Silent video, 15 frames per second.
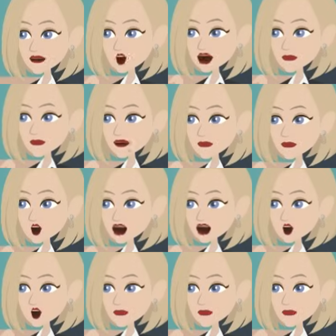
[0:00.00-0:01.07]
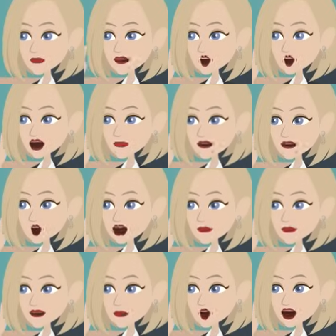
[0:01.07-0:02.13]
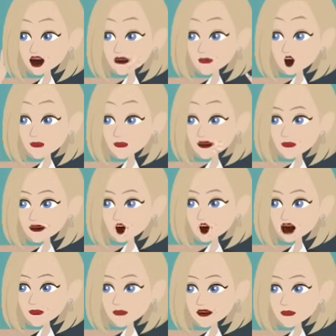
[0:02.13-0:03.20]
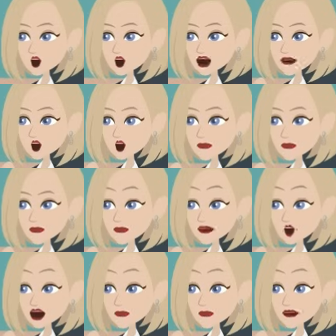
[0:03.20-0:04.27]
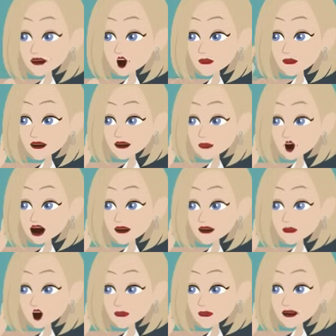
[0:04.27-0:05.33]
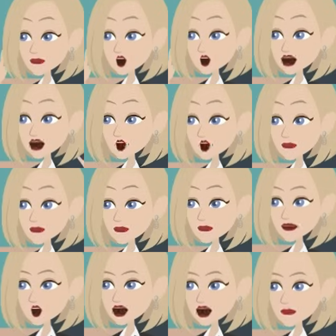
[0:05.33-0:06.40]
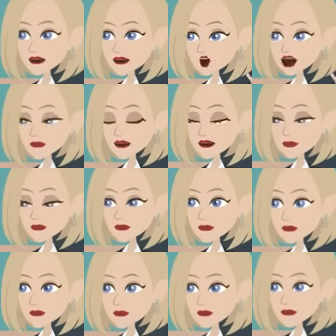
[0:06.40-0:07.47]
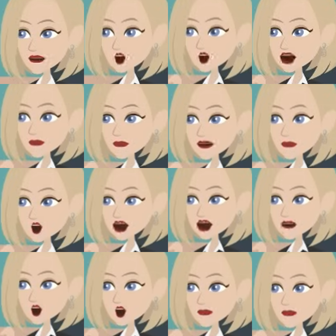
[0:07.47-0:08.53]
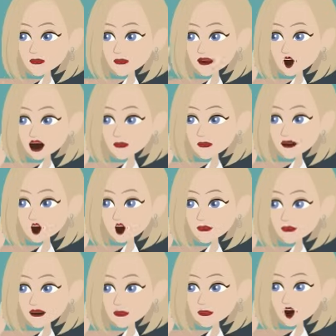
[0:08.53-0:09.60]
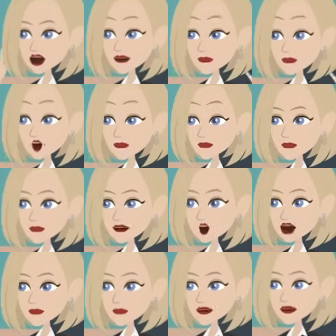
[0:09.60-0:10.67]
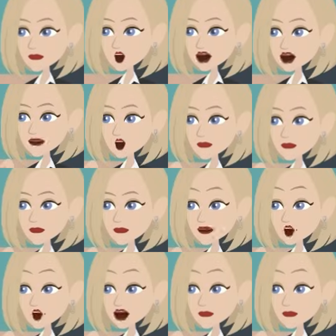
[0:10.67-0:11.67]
Look means to direct your eyes towards something, often just for a moment, as in, look at that bird. See is different because it refers to the ability to perceive with your eyes,